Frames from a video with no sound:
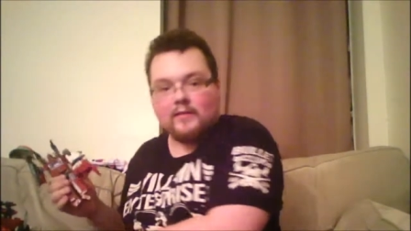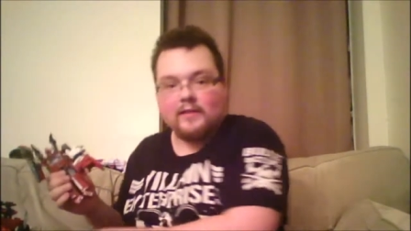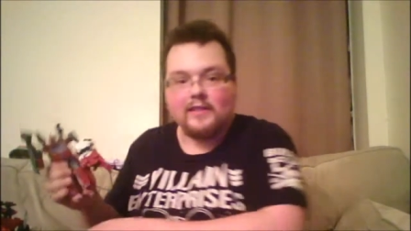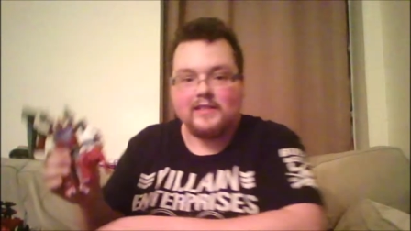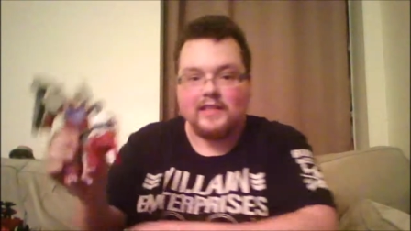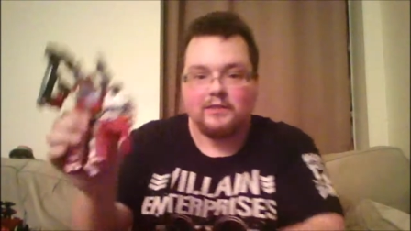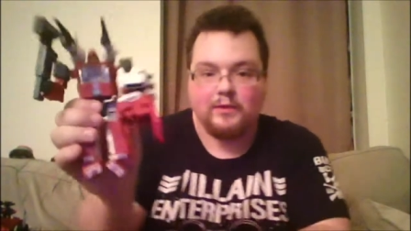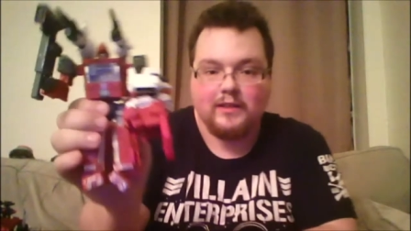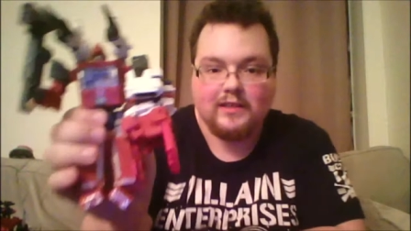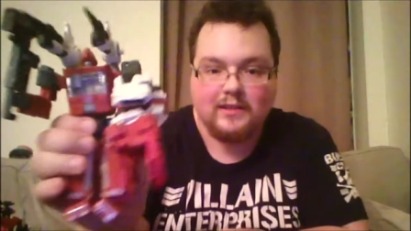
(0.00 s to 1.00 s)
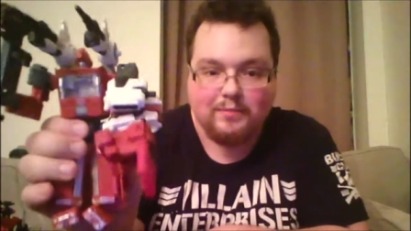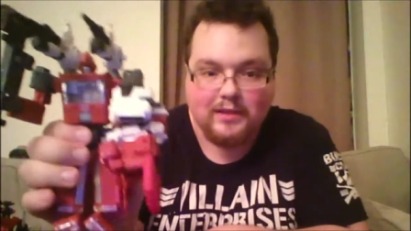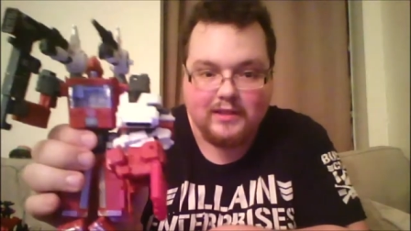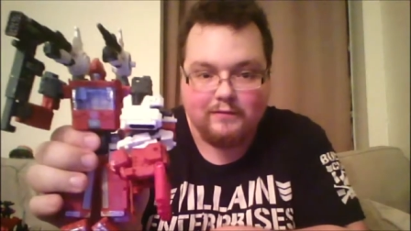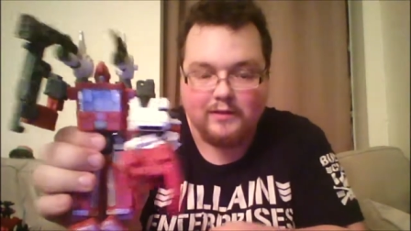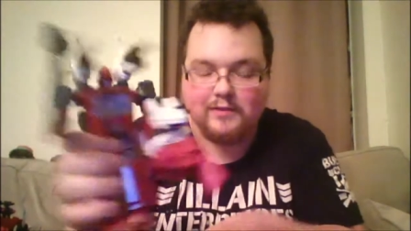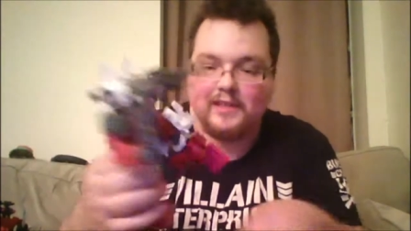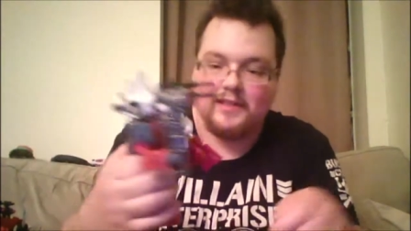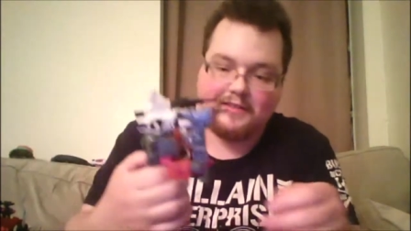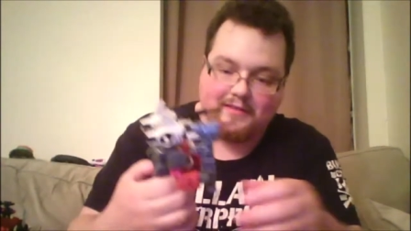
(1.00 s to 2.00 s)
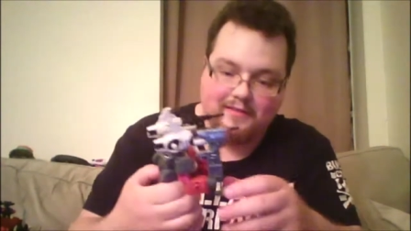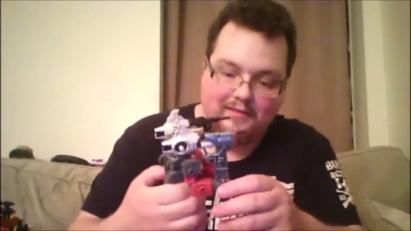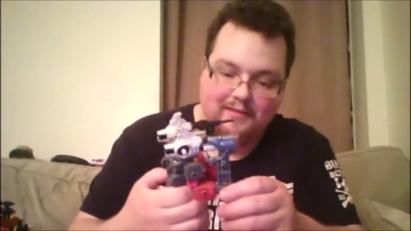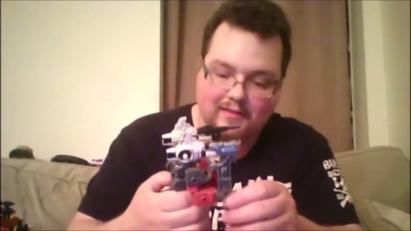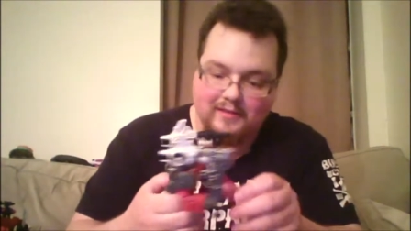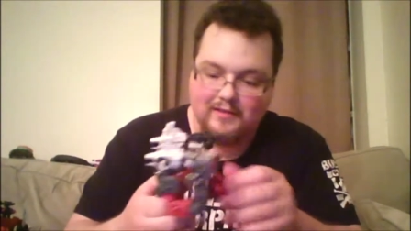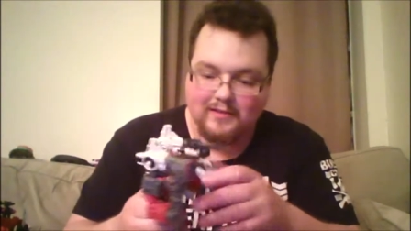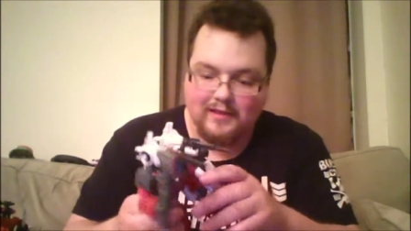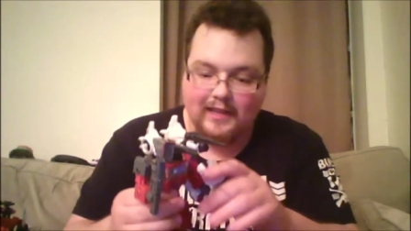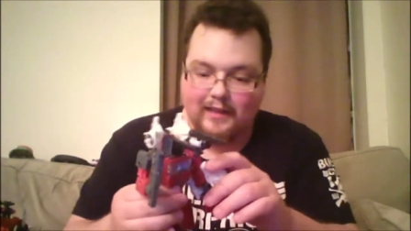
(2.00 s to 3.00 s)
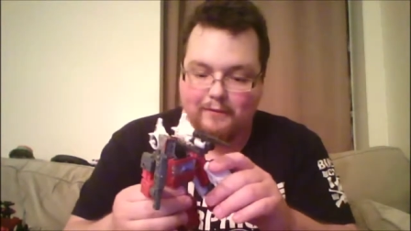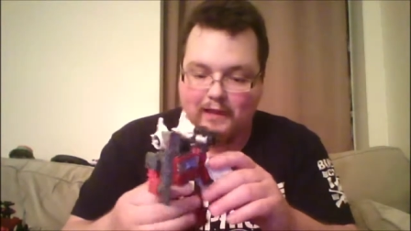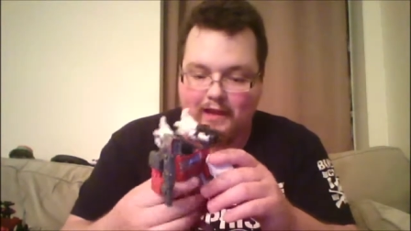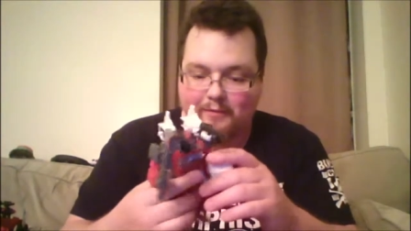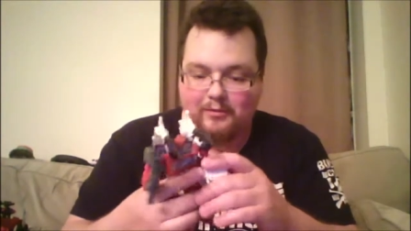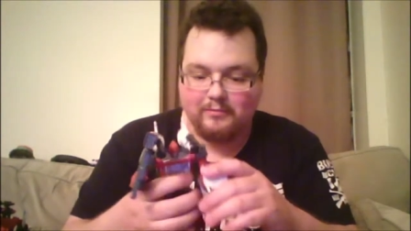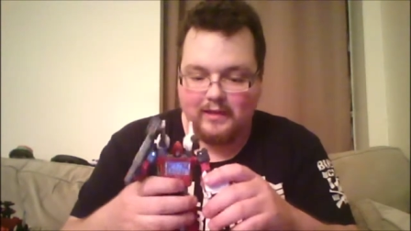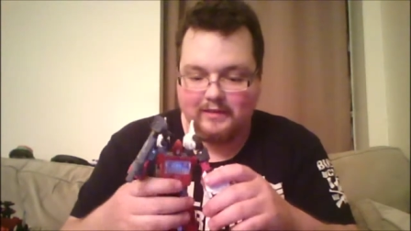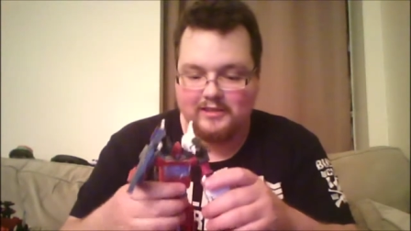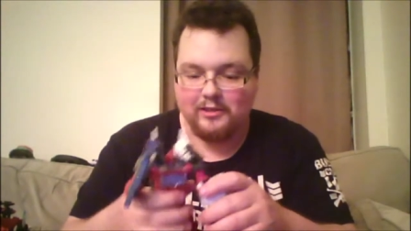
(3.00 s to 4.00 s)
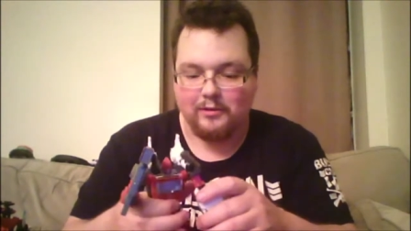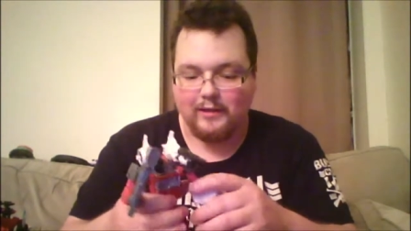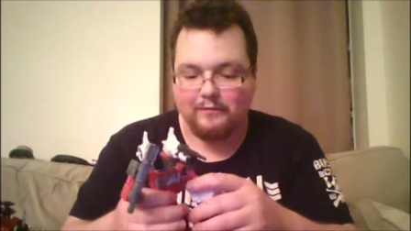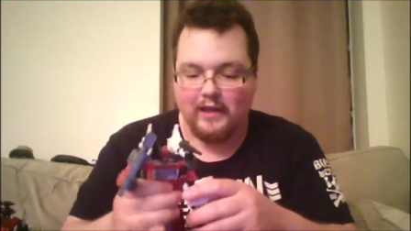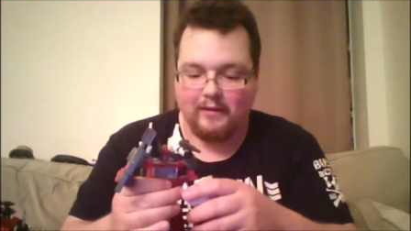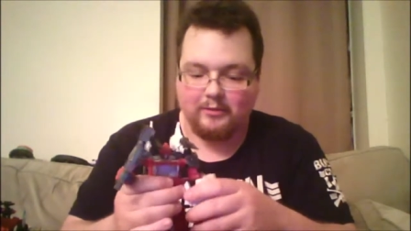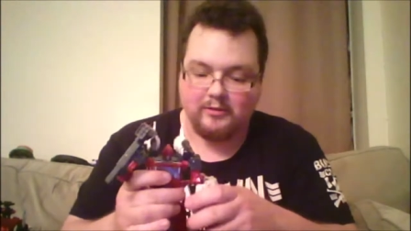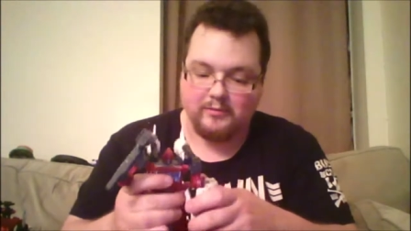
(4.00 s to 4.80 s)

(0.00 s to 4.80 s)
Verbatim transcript: Because that's what it completely feels like. I love the hammer. I still love the hammer.